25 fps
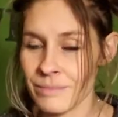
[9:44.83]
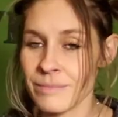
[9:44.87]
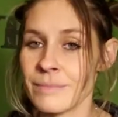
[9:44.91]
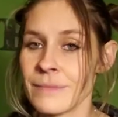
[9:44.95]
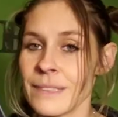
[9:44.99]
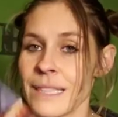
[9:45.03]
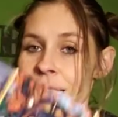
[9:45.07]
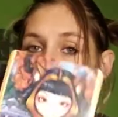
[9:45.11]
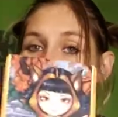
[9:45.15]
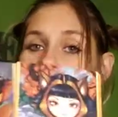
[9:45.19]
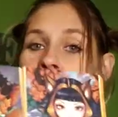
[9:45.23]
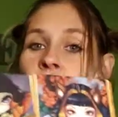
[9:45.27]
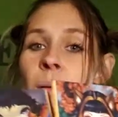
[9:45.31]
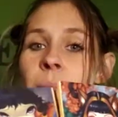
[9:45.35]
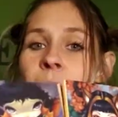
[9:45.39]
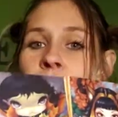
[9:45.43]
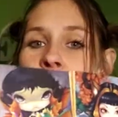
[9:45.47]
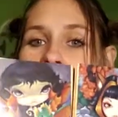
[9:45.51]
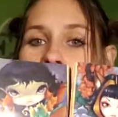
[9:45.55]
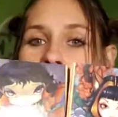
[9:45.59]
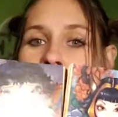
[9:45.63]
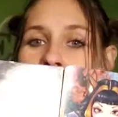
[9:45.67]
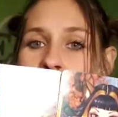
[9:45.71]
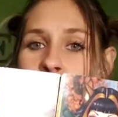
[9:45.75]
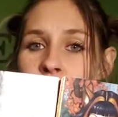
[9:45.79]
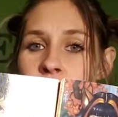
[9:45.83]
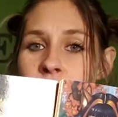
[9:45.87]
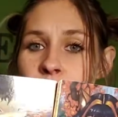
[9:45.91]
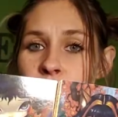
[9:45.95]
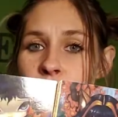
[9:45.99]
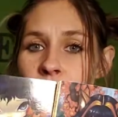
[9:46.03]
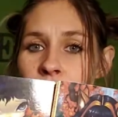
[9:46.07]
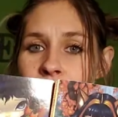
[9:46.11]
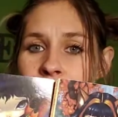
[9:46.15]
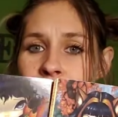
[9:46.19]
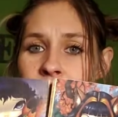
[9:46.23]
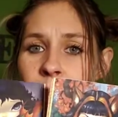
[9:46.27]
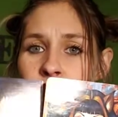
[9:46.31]
It's all about being
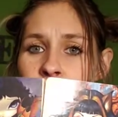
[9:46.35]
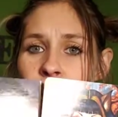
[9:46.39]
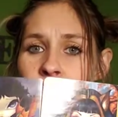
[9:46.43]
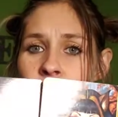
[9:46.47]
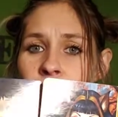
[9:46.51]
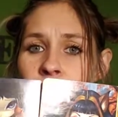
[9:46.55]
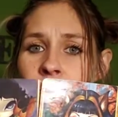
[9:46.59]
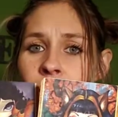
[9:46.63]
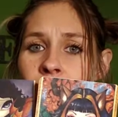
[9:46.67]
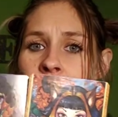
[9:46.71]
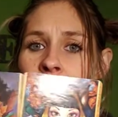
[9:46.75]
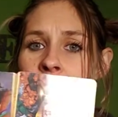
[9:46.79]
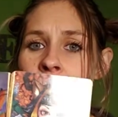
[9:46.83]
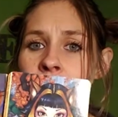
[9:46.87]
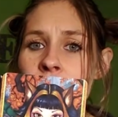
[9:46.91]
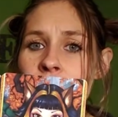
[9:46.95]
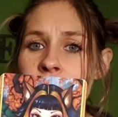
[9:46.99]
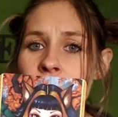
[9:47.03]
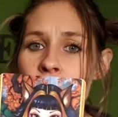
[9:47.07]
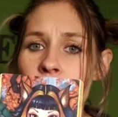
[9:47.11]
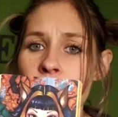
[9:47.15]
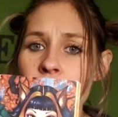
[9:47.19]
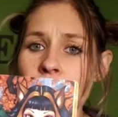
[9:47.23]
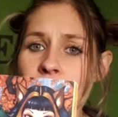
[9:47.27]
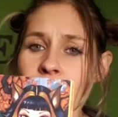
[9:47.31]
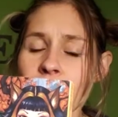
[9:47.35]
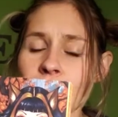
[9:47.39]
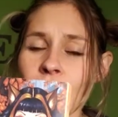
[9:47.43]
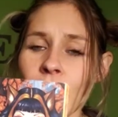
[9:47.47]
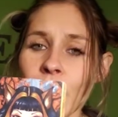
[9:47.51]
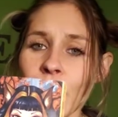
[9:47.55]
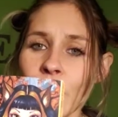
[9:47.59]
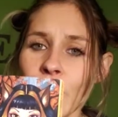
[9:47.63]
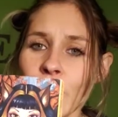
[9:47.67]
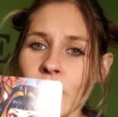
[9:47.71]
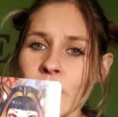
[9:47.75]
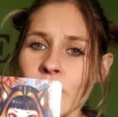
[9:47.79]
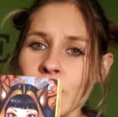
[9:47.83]
responsible, and then
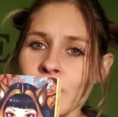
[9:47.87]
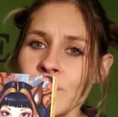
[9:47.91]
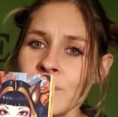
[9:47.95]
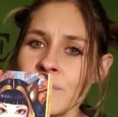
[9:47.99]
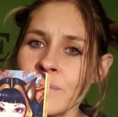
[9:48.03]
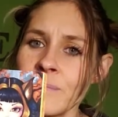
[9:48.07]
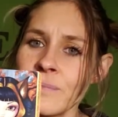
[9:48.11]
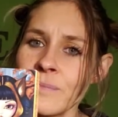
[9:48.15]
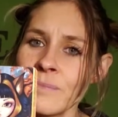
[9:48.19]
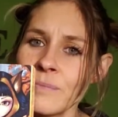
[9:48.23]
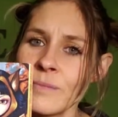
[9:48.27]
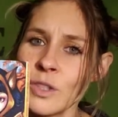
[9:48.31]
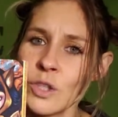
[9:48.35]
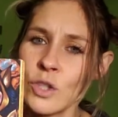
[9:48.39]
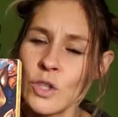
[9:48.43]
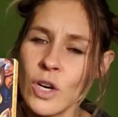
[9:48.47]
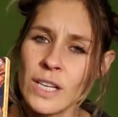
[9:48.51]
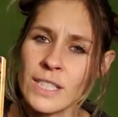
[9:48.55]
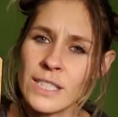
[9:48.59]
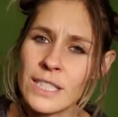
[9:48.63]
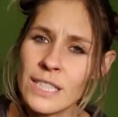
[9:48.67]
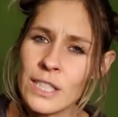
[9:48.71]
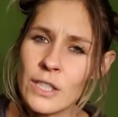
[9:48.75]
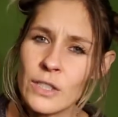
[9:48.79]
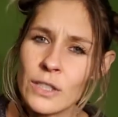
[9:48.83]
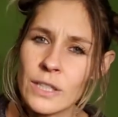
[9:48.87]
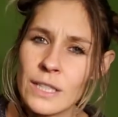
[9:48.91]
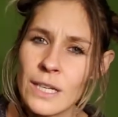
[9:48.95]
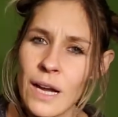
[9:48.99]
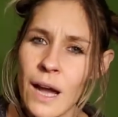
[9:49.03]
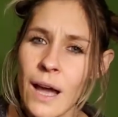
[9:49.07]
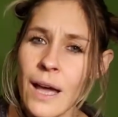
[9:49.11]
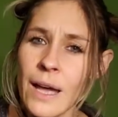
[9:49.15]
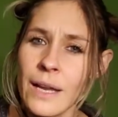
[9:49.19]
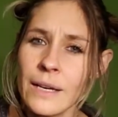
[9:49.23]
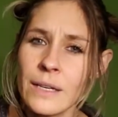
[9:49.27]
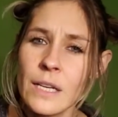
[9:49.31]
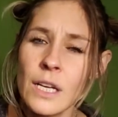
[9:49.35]
also trusting your
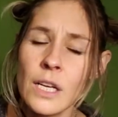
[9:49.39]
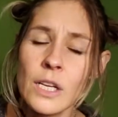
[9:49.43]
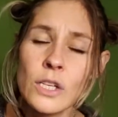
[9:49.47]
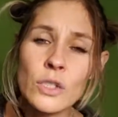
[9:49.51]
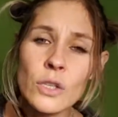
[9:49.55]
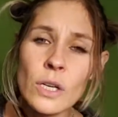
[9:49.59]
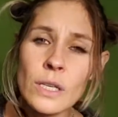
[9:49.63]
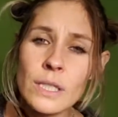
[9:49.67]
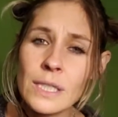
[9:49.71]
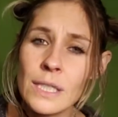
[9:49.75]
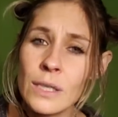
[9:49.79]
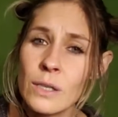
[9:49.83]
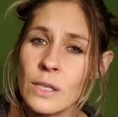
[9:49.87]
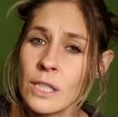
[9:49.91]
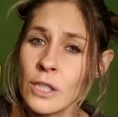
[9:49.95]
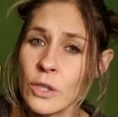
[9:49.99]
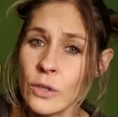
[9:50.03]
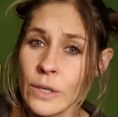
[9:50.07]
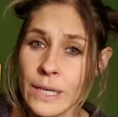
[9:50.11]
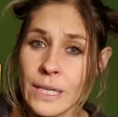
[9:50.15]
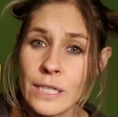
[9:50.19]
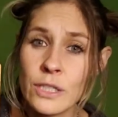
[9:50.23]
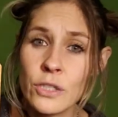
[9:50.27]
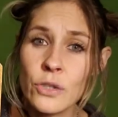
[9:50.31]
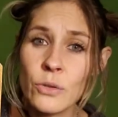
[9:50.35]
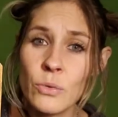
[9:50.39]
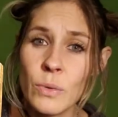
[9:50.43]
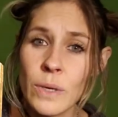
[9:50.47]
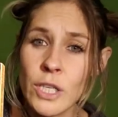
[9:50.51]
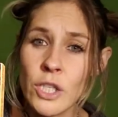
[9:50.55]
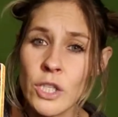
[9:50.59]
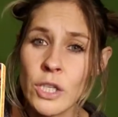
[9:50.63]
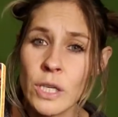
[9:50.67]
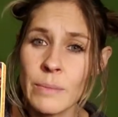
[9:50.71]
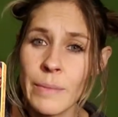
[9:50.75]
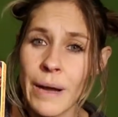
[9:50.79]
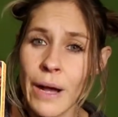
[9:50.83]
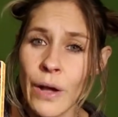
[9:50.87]
gut, trusting your
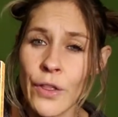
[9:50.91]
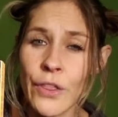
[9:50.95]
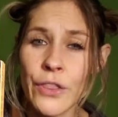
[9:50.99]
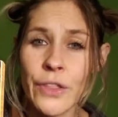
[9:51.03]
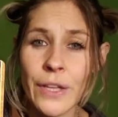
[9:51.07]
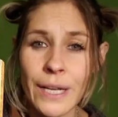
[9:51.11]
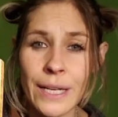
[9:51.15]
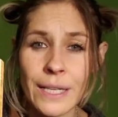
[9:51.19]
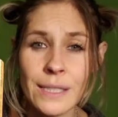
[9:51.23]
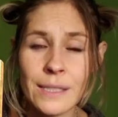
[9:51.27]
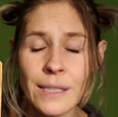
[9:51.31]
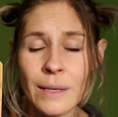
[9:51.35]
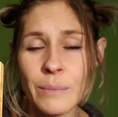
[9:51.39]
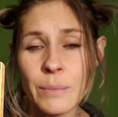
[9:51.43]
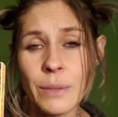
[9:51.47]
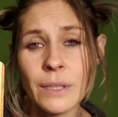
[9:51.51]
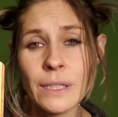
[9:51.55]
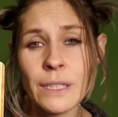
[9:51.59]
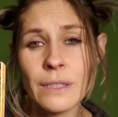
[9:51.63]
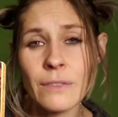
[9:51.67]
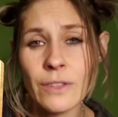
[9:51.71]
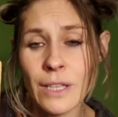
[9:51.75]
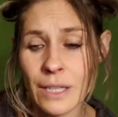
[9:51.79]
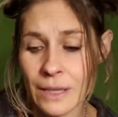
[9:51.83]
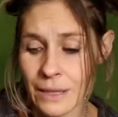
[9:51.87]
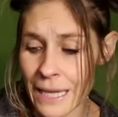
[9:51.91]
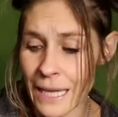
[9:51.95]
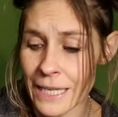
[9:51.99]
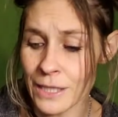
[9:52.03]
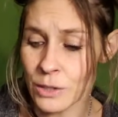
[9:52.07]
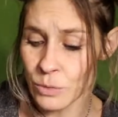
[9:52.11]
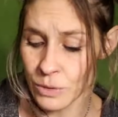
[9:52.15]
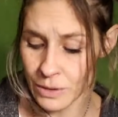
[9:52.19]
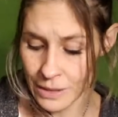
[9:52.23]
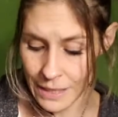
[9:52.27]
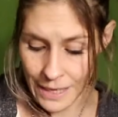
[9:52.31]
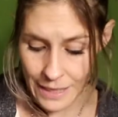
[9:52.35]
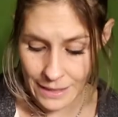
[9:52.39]
intuition about things. I believe that that's
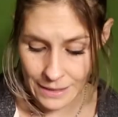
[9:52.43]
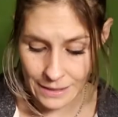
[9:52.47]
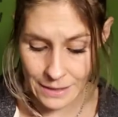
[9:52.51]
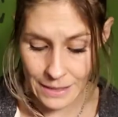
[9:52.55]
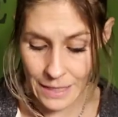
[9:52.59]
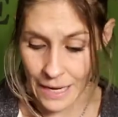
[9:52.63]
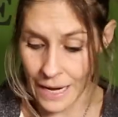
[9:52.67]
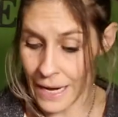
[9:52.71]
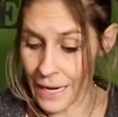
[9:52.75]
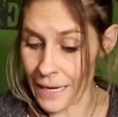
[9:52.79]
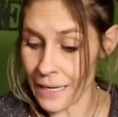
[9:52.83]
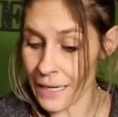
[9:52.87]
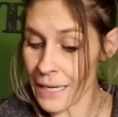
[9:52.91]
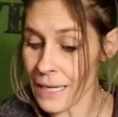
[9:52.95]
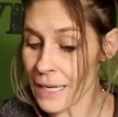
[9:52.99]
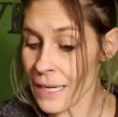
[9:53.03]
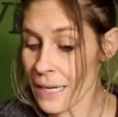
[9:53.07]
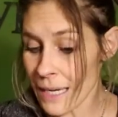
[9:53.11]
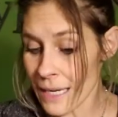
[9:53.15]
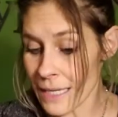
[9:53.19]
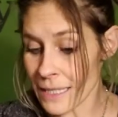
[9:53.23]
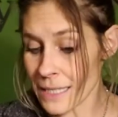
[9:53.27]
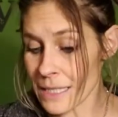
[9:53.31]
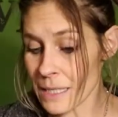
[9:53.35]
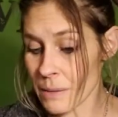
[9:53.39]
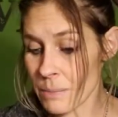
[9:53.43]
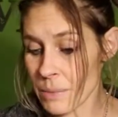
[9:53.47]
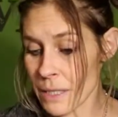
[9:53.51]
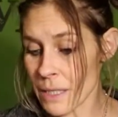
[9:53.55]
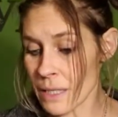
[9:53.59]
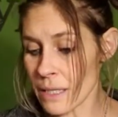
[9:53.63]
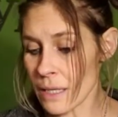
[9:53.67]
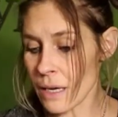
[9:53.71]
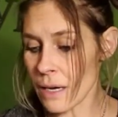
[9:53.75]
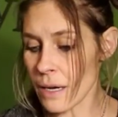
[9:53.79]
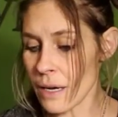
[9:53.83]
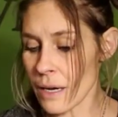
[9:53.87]
what that is saying, is to be,